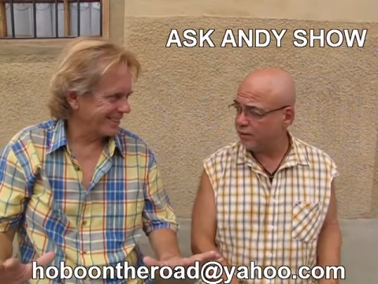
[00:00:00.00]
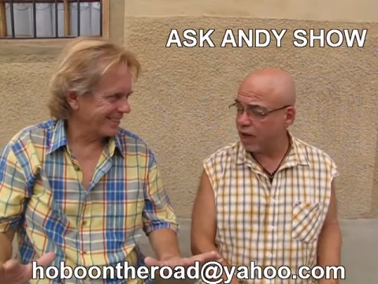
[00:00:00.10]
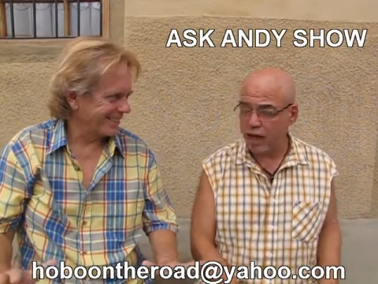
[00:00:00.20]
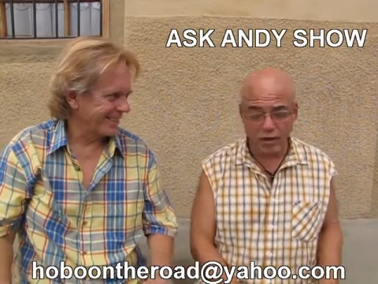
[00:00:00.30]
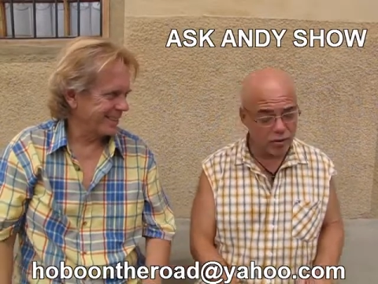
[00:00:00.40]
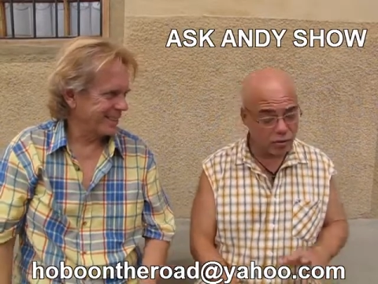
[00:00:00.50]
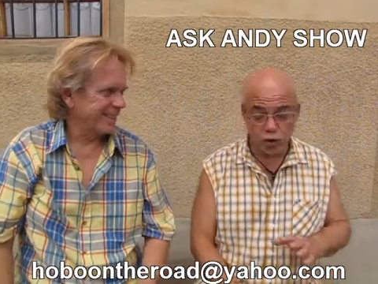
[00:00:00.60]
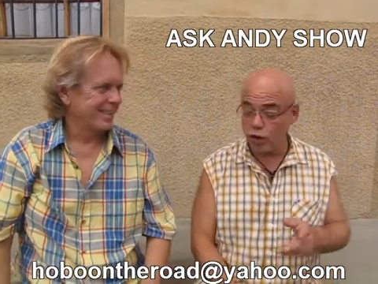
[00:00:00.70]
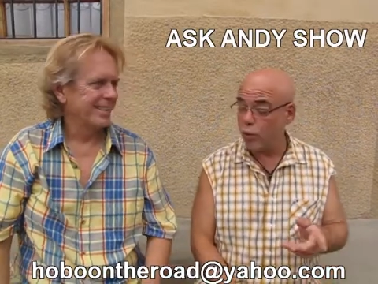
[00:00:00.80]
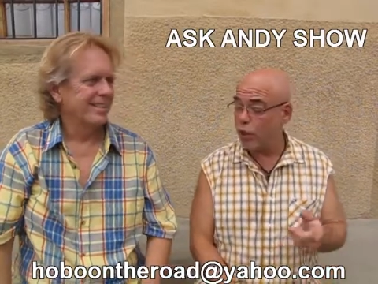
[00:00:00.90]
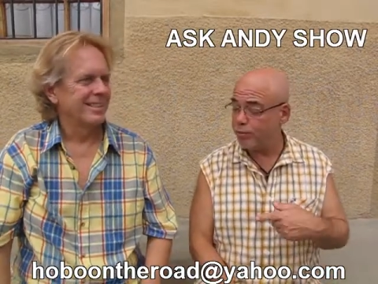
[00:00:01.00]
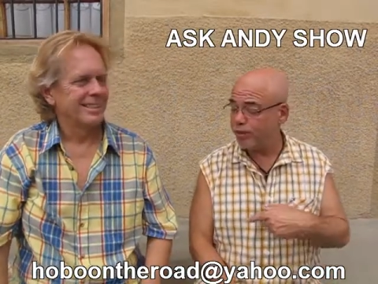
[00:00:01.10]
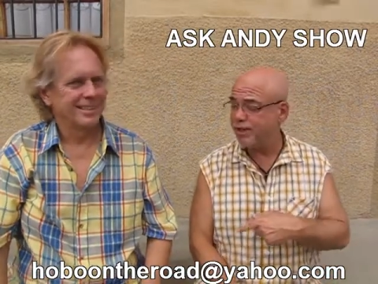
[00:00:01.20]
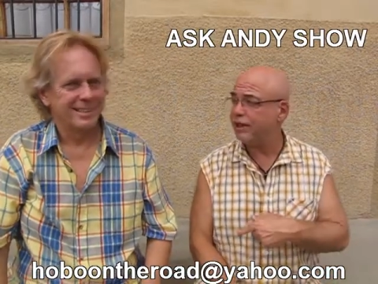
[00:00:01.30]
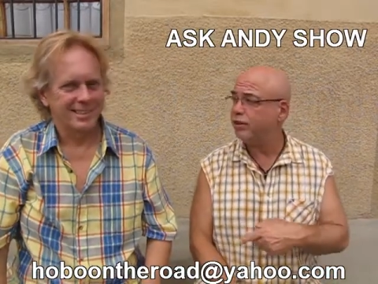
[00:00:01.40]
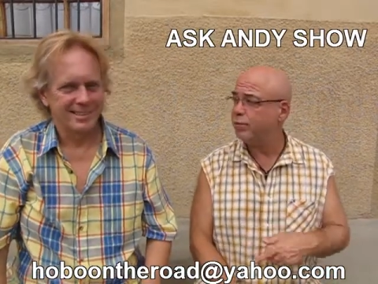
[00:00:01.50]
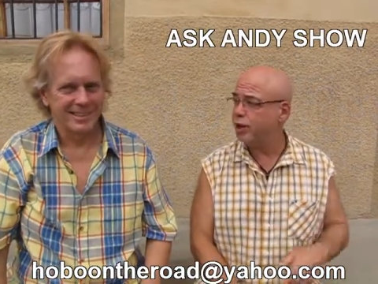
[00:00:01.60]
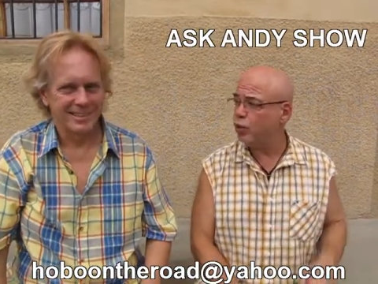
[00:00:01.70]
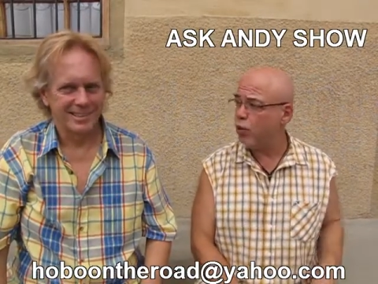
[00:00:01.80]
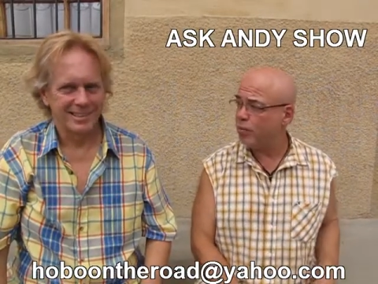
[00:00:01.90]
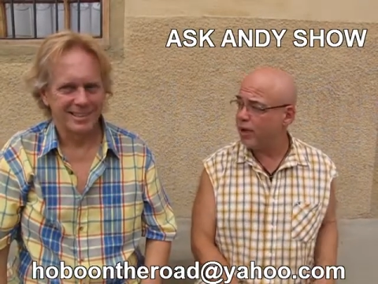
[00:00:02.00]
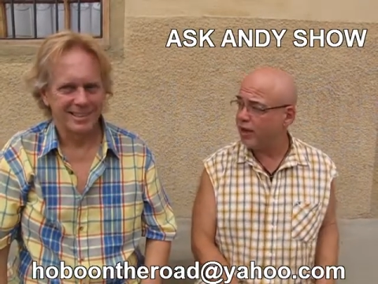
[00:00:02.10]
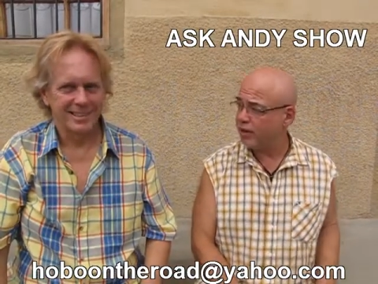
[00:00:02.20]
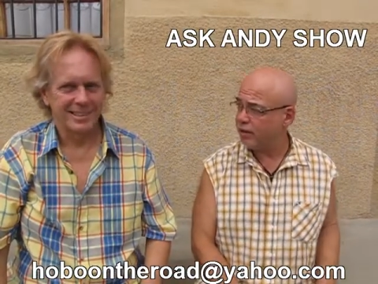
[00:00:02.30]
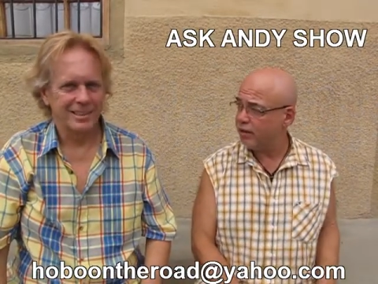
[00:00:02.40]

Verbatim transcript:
Speaker 1: I don't, the 1% will be your bank.